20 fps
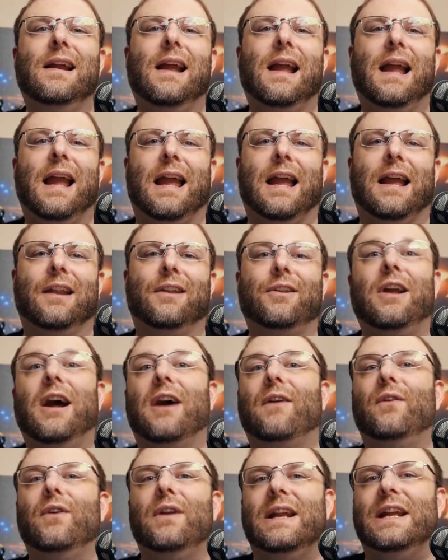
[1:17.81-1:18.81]
and
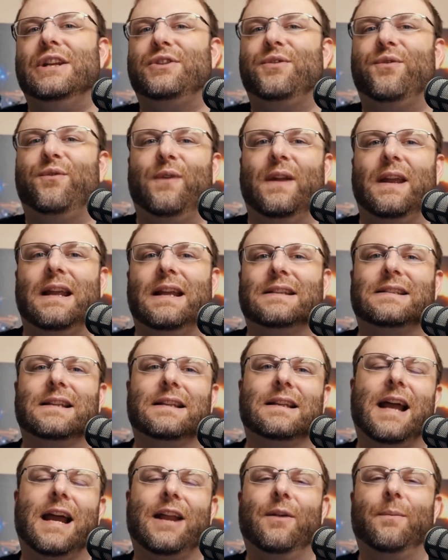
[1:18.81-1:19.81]
cover each phase and
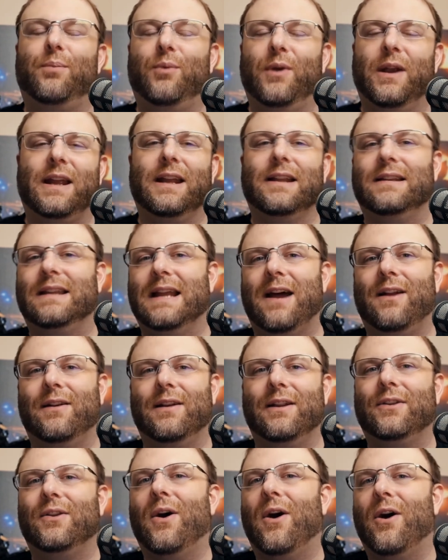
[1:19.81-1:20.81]
kind of break it down
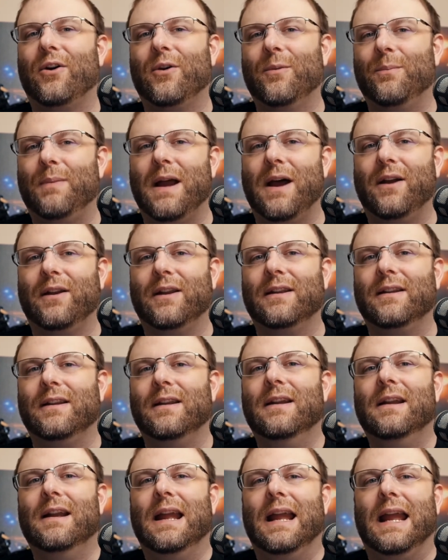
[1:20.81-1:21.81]
and talk about it
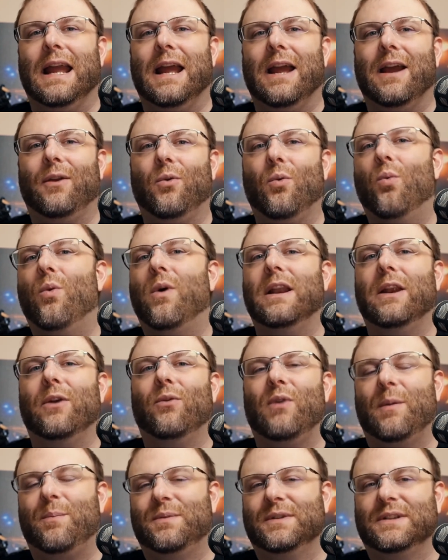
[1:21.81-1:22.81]
and what it
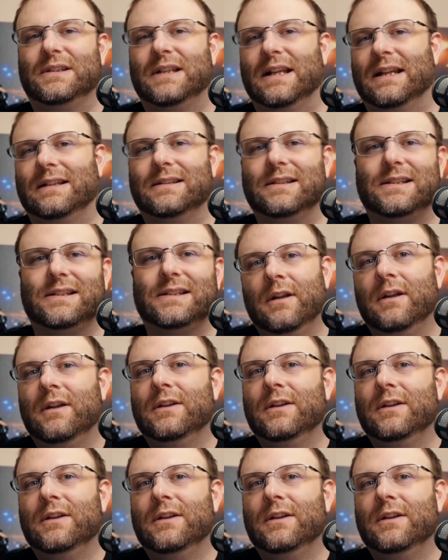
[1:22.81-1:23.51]
represents.